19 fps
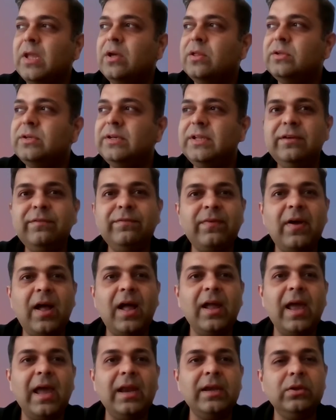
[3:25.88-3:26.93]
So DeFi,
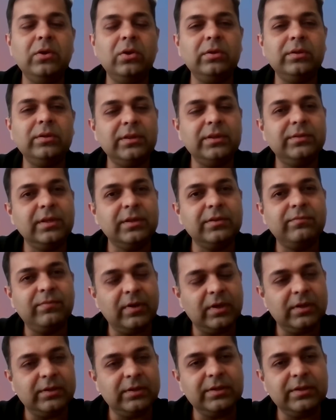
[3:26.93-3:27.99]
and you know, this
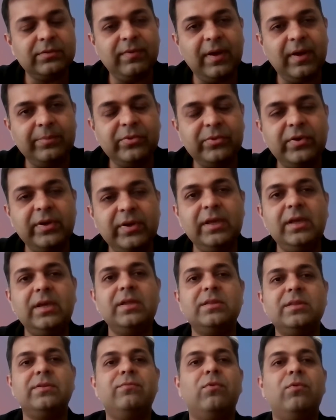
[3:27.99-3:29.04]
Web3
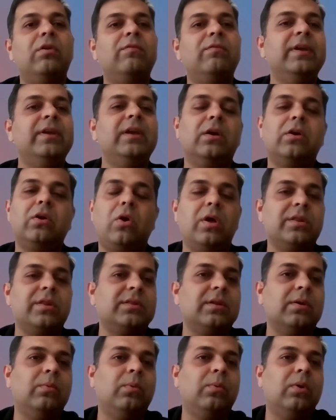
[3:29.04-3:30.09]
is evolving
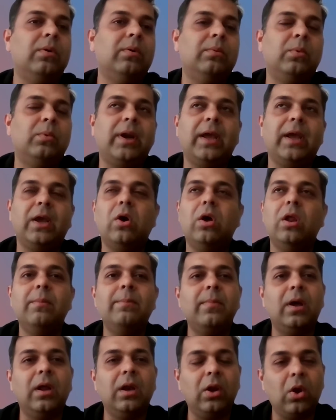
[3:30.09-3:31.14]
across what I
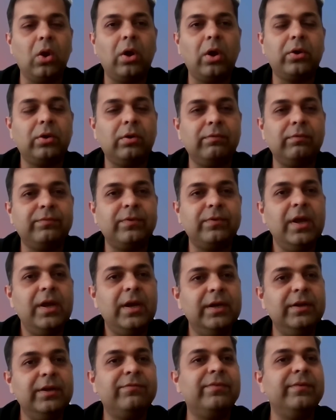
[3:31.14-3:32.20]
call a lot of
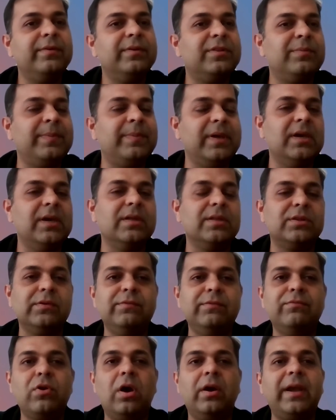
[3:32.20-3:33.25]
different spheres. So
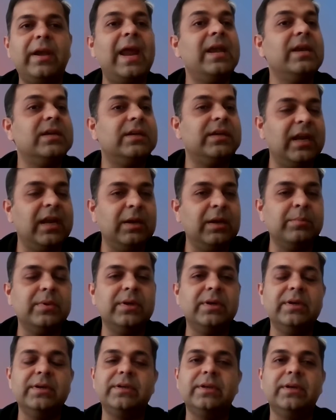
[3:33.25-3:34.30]
you've got
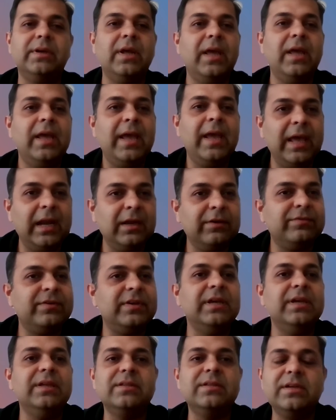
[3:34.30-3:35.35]
entertainment and
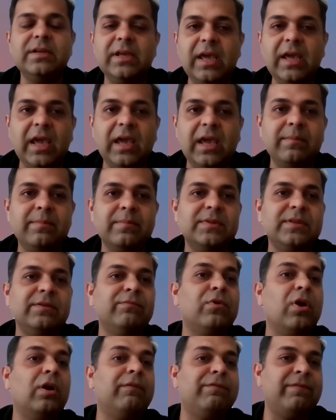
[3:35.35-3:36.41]
NFTs and games,
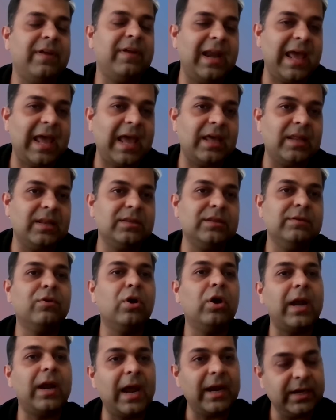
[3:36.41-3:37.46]
you've got finance, you've
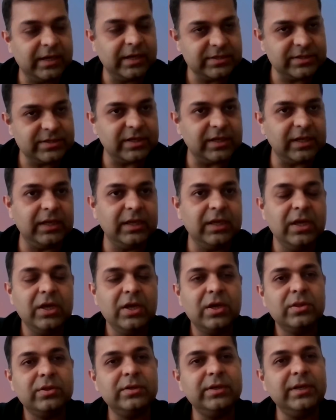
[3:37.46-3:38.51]
got identity.
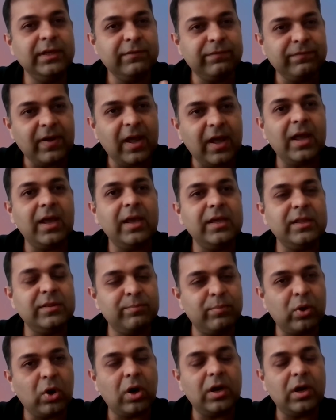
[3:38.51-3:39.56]
So DeFi is
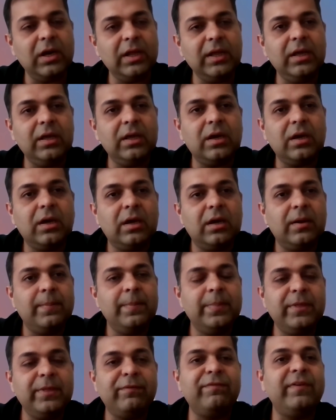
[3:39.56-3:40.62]
broadly
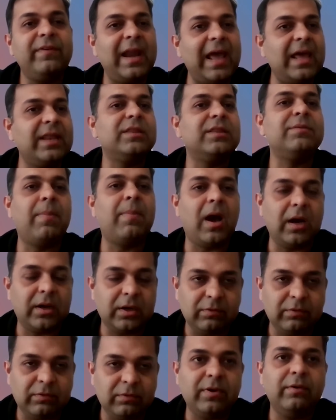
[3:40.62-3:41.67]
the finance part
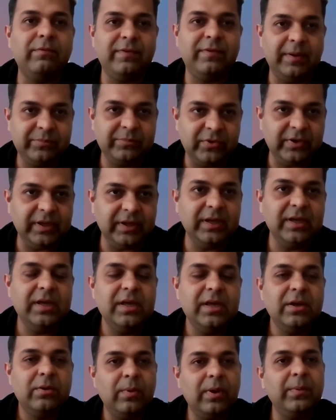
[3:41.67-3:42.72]
of Web3,
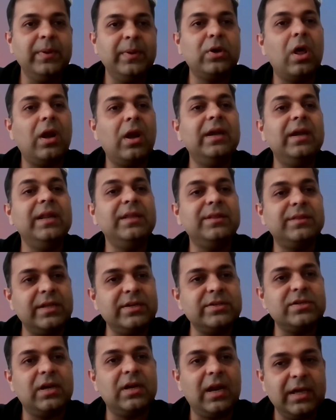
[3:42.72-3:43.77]
where we call it
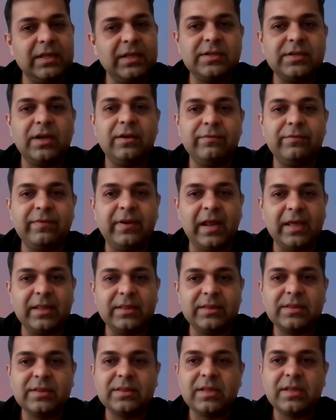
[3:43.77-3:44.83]
decentralized
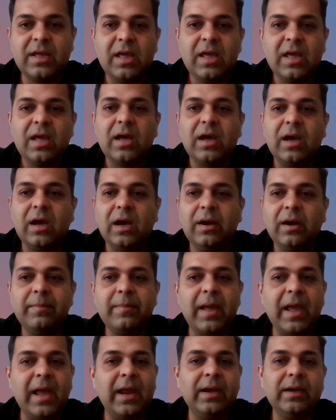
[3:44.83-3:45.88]
finance.
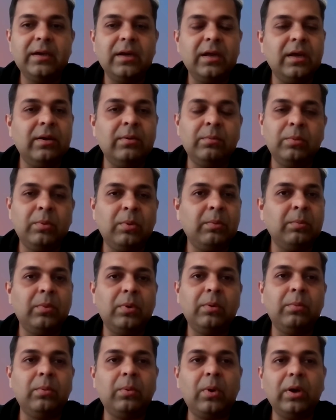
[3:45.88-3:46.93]

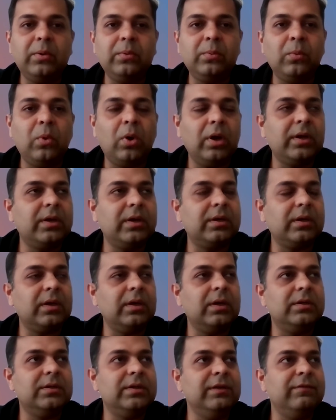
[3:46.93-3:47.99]
What
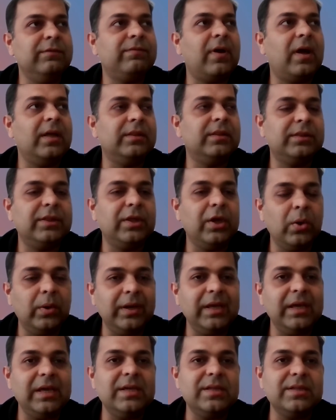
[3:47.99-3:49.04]
DeFi, the
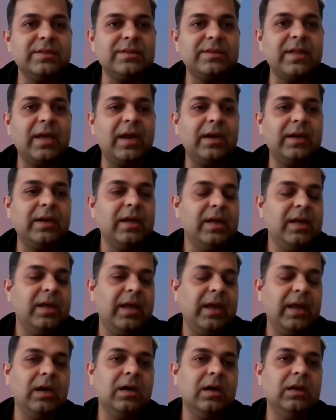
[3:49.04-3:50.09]
theory is that,
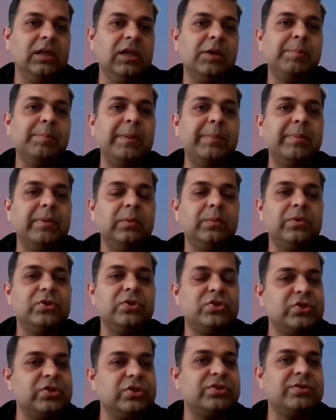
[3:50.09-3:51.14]
hey, earlier people were
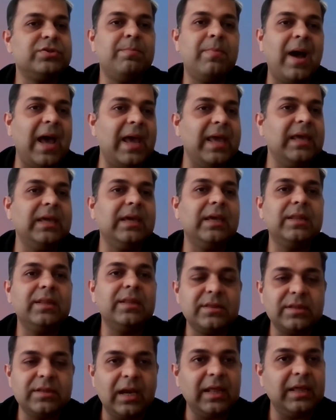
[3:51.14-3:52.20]
just buying and
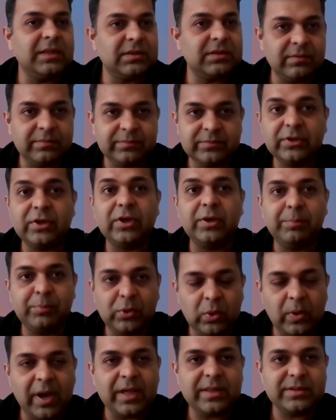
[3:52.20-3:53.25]
selling some of the
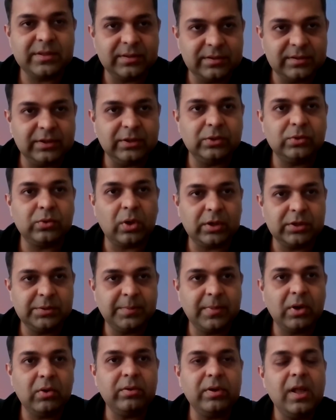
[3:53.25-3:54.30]
crypto assets that you talked
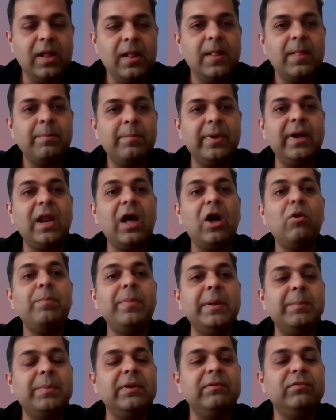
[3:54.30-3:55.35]
about, but now
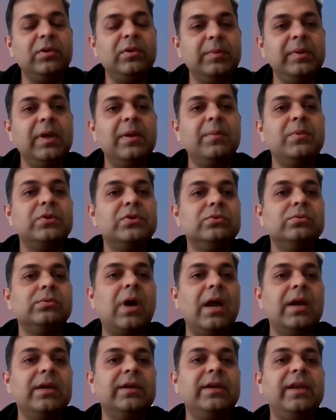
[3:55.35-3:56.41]
people will be able to
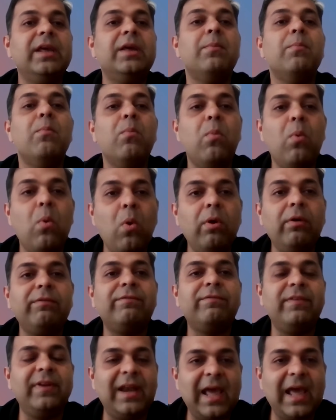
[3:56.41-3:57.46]
undertake more
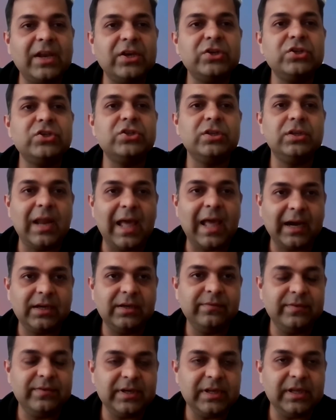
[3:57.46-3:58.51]
financial
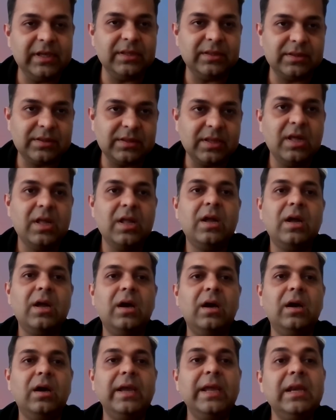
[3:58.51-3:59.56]
activities
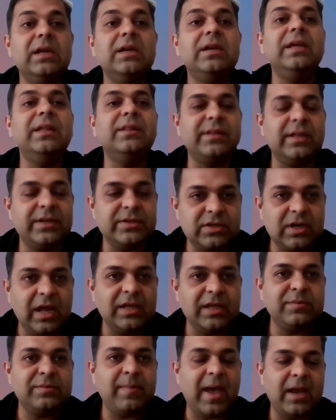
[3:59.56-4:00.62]
in a
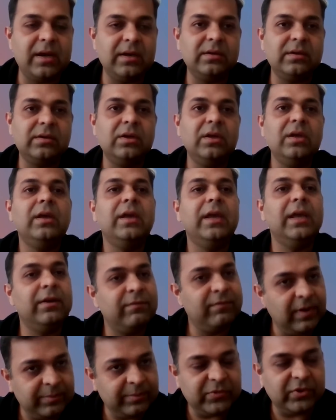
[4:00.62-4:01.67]
decentralized manner in
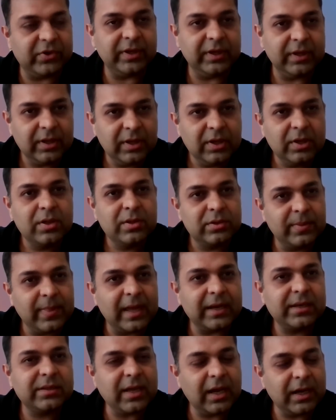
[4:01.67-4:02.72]
Web3. So
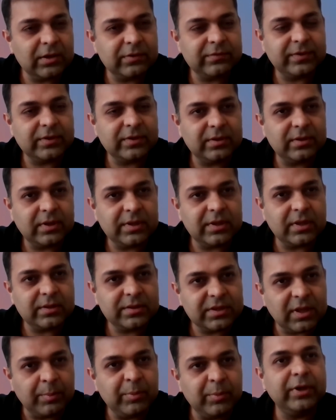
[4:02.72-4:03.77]
that's kind of a
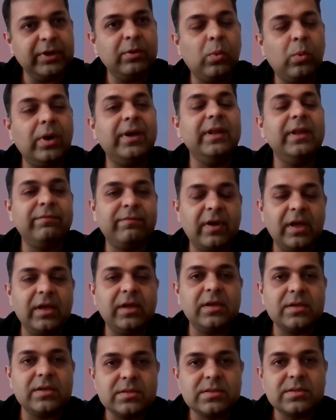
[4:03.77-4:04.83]
summary of what
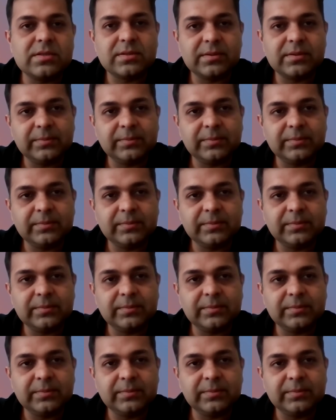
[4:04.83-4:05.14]
DeFi is.